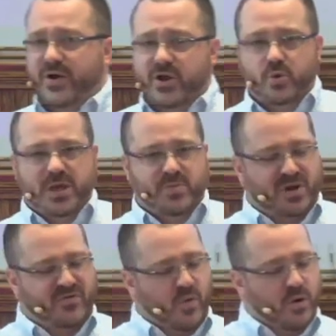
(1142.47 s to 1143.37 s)
weeping
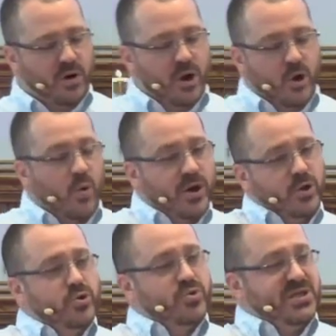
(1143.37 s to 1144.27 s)
for? What are you
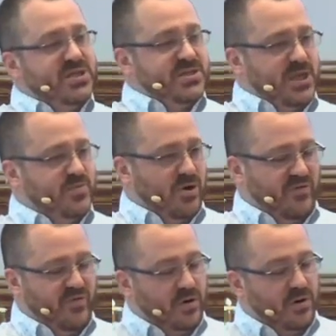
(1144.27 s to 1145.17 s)
losing sleep over?
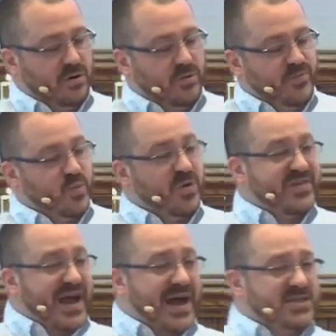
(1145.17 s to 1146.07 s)
We've
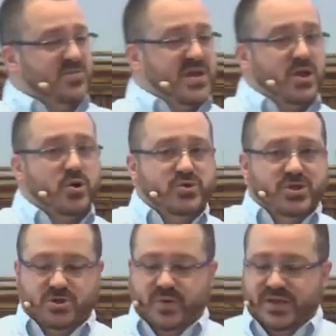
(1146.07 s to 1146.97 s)
got to be close to
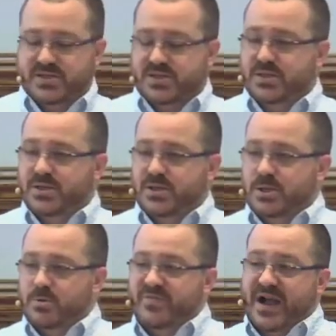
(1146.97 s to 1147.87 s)
it,
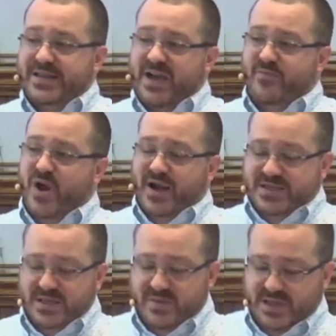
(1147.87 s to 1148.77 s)
we've got to have
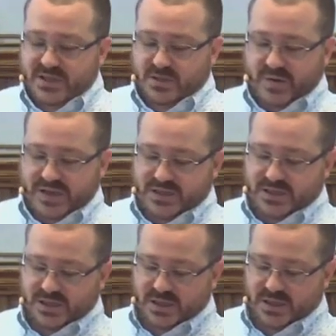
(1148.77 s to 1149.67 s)
proximity to it
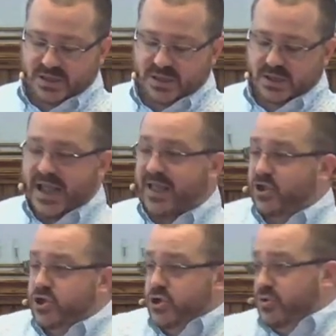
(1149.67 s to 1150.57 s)
and the
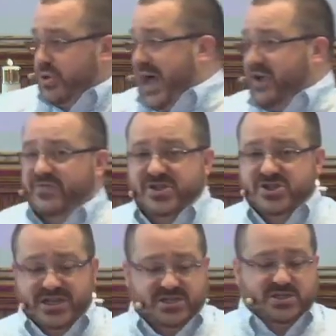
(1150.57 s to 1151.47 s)
new life that
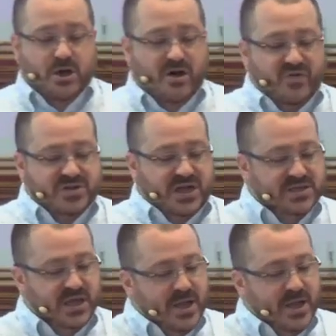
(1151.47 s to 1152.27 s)
Jesus offers us, this